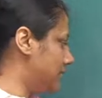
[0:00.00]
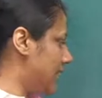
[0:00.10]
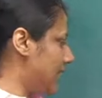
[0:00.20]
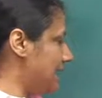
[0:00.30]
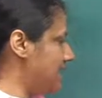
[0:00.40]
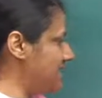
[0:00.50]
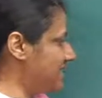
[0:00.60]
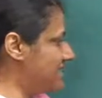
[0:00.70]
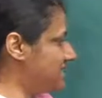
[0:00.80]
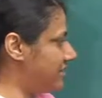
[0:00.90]
and he
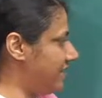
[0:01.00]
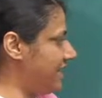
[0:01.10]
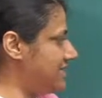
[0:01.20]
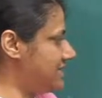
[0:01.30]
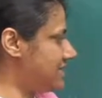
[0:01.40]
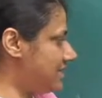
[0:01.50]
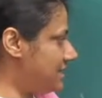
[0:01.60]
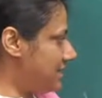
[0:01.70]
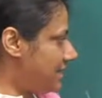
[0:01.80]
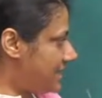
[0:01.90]
was trained
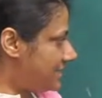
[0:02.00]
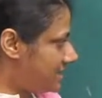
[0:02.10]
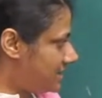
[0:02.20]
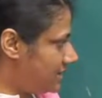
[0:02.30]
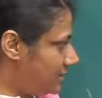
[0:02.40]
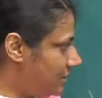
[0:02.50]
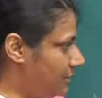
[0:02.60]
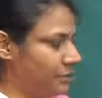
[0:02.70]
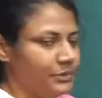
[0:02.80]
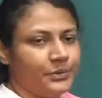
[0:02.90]
as a
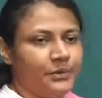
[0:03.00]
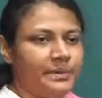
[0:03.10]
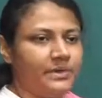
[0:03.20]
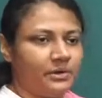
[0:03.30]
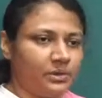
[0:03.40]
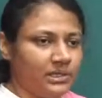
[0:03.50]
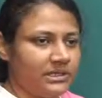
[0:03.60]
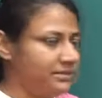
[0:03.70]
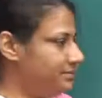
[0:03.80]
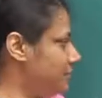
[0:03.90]
Roman
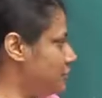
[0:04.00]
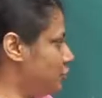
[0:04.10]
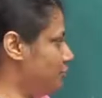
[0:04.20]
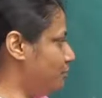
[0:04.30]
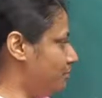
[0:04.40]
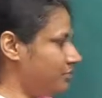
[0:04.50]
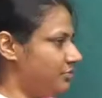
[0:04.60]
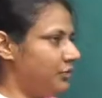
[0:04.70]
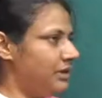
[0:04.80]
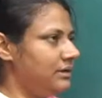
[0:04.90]
ruler. So,
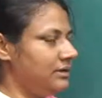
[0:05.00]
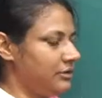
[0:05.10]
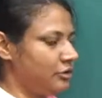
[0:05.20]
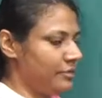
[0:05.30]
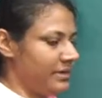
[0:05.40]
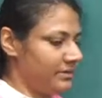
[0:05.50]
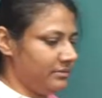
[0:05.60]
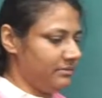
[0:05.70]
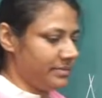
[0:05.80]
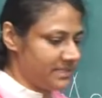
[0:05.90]
full
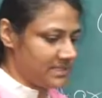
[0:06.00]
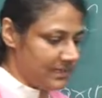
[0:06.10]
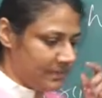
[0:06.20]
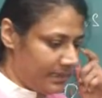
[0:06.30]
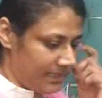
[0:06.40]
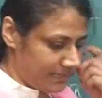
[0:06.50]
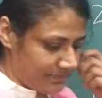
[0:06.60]
Roman person anamata.